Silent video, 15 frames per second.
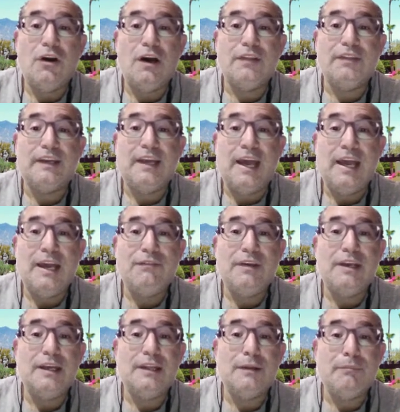on the
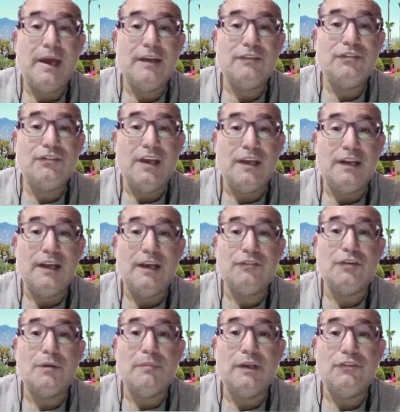KV and the mass set, as
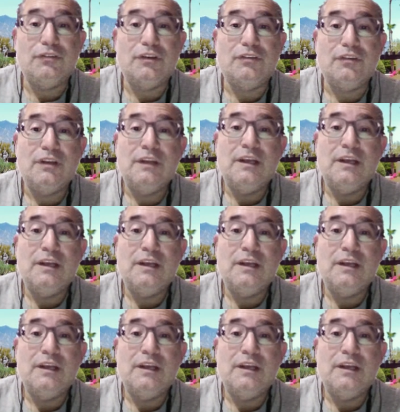I mentioned.